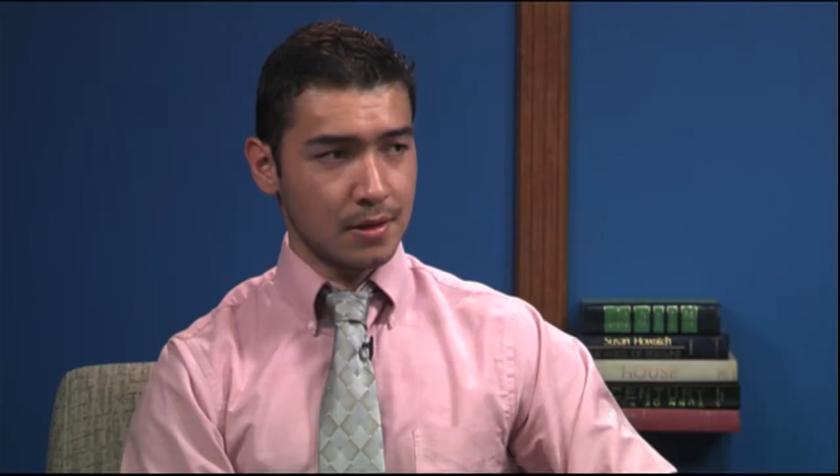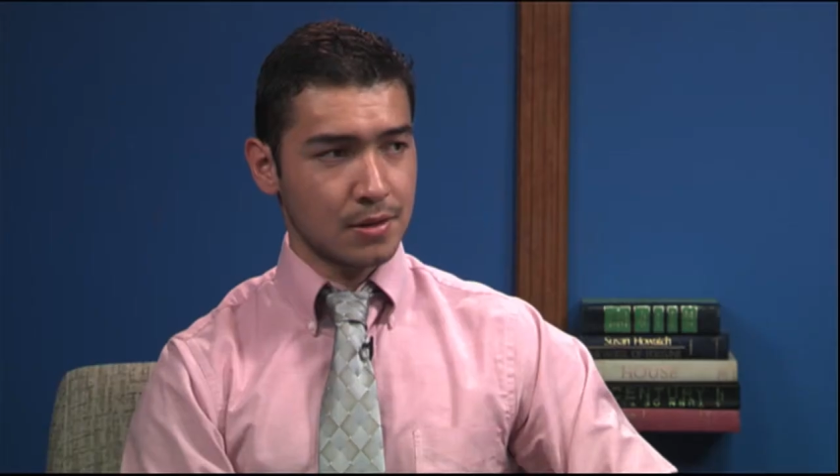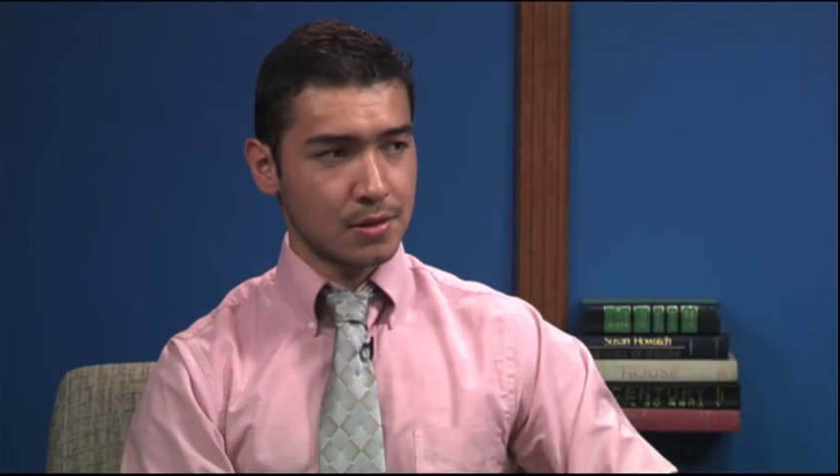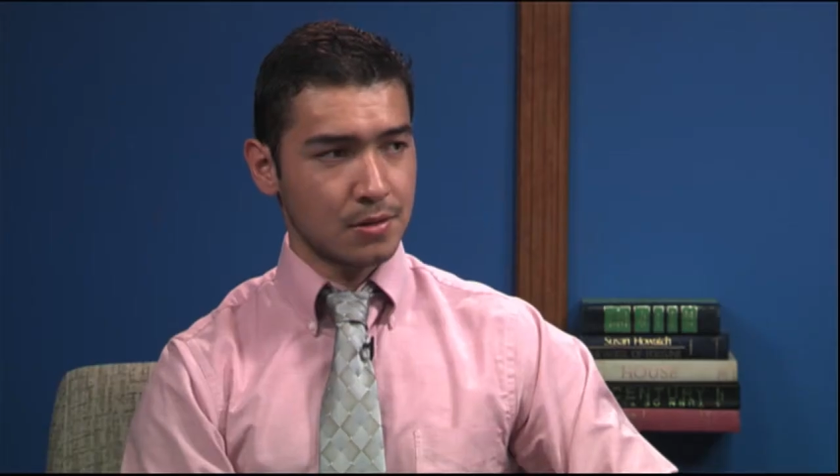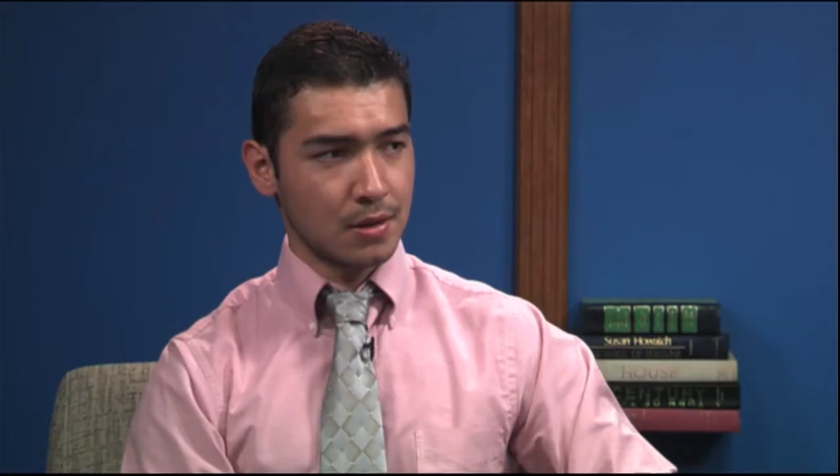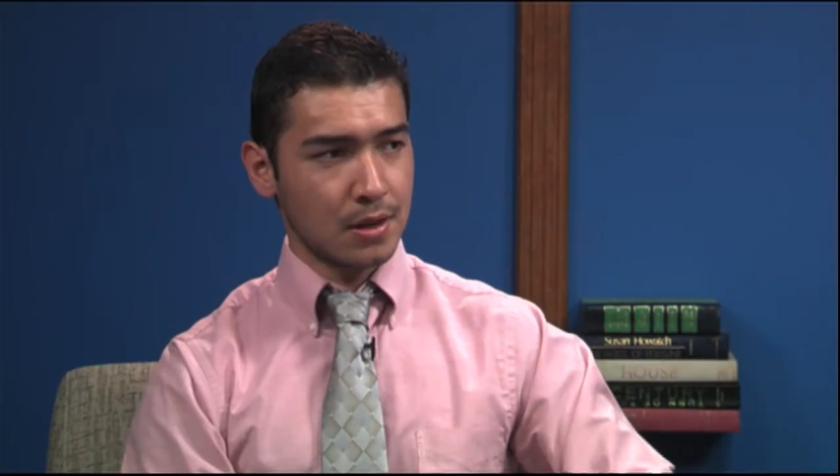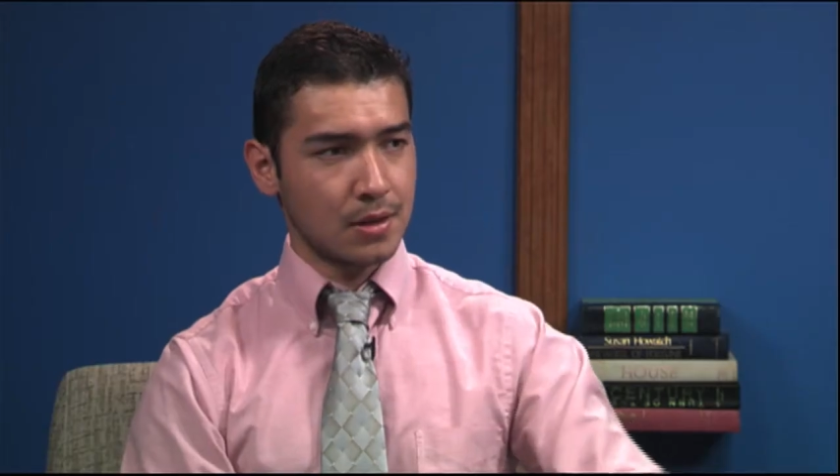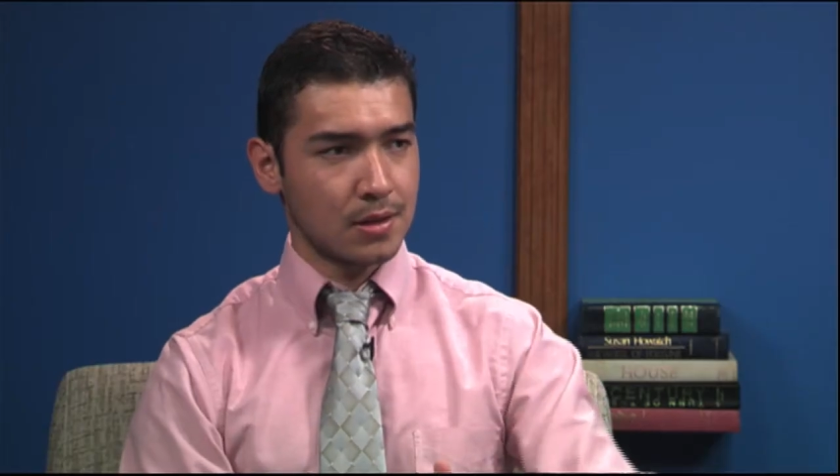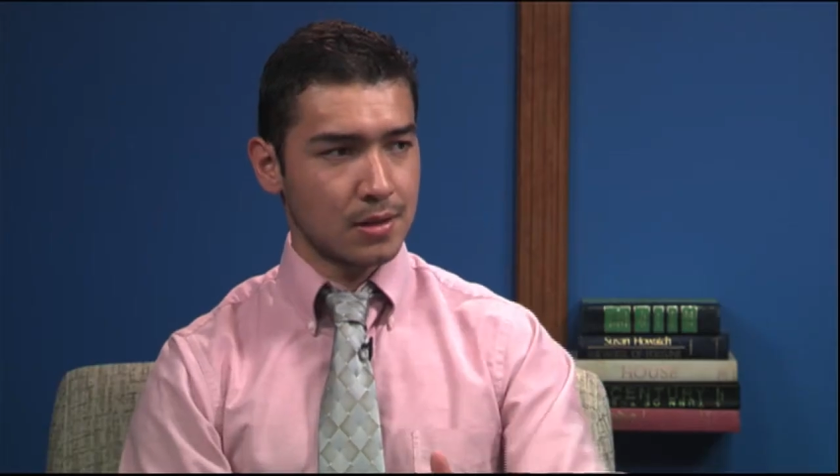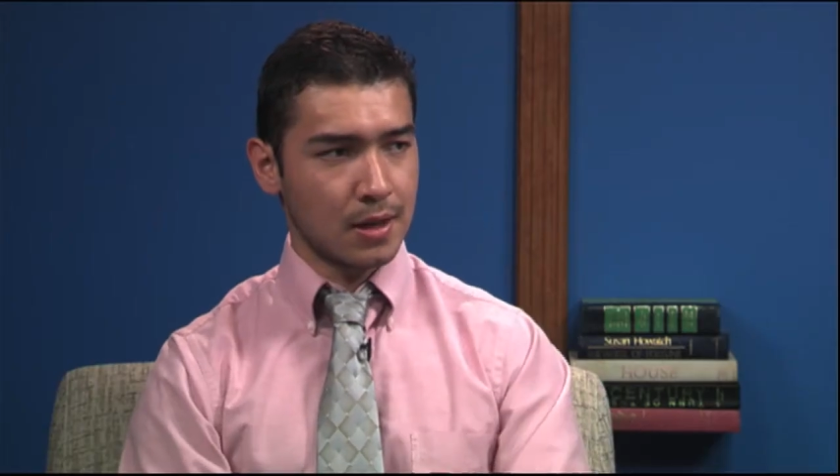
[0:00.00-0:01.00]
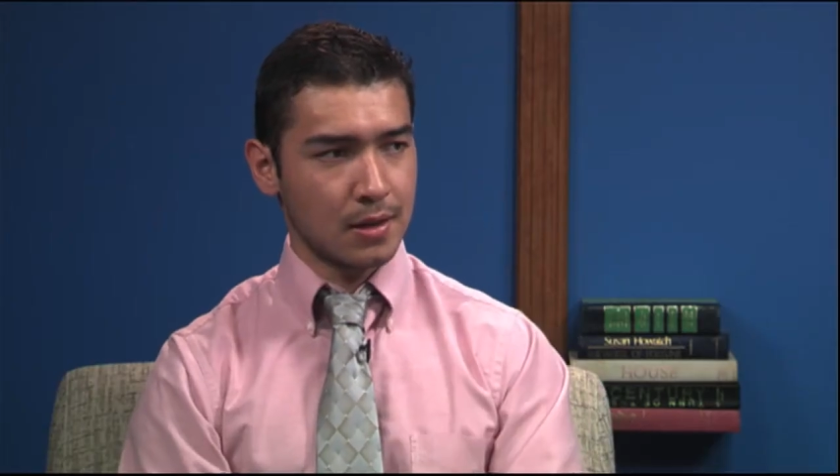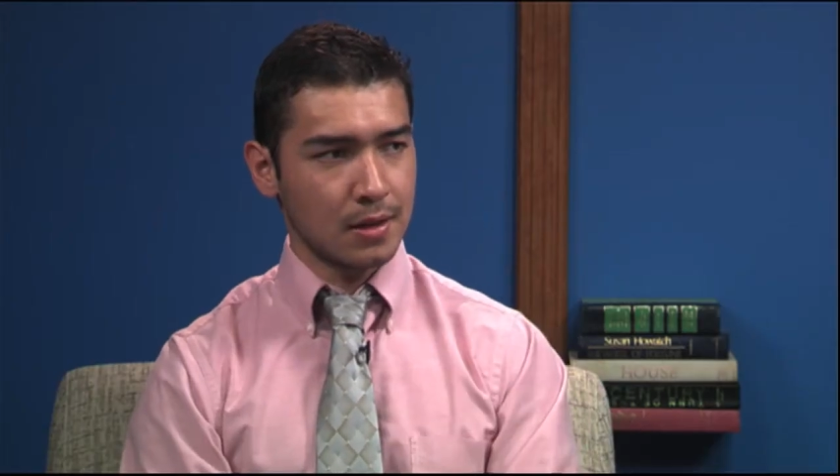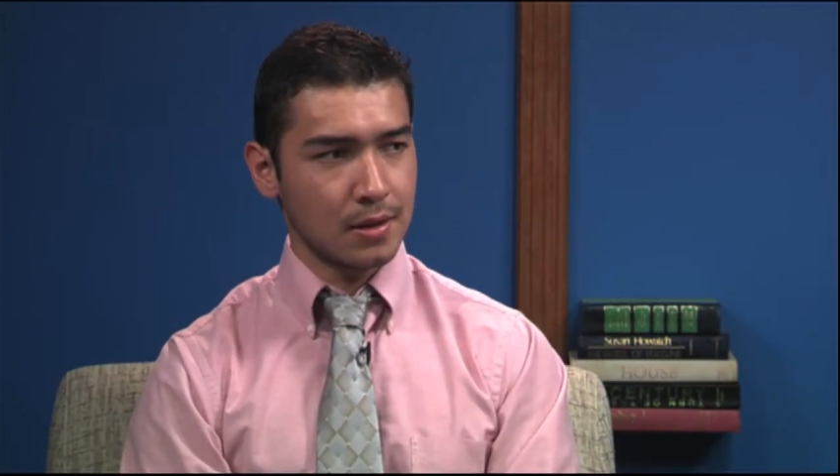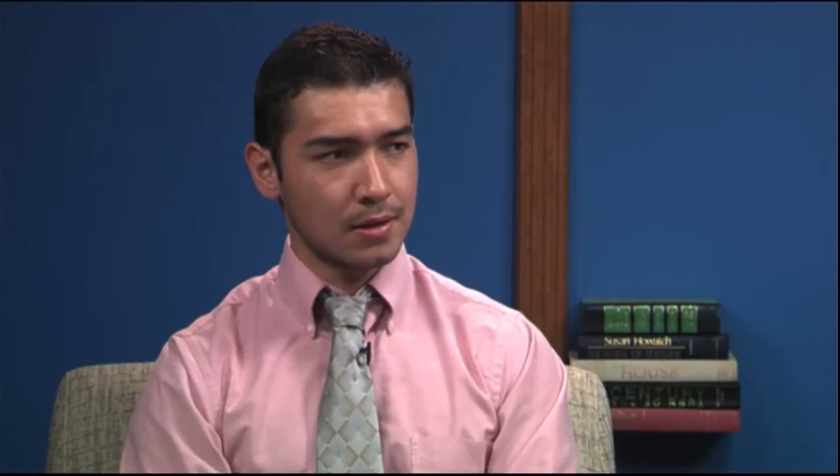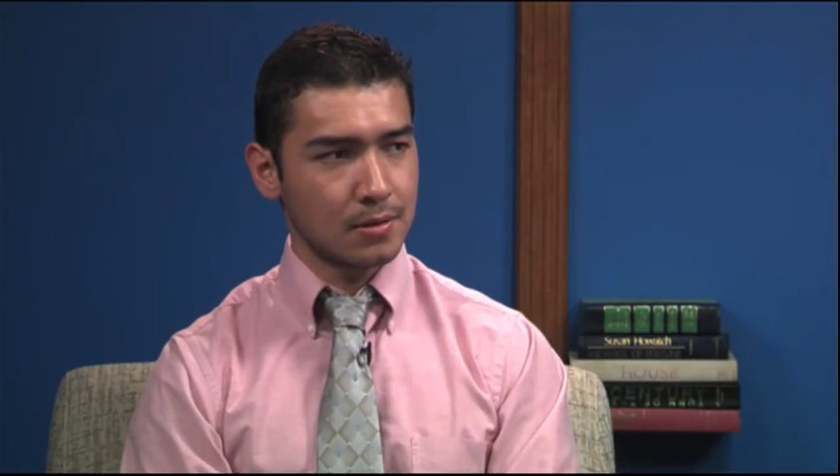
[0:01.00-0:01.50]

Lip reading: is true. That I think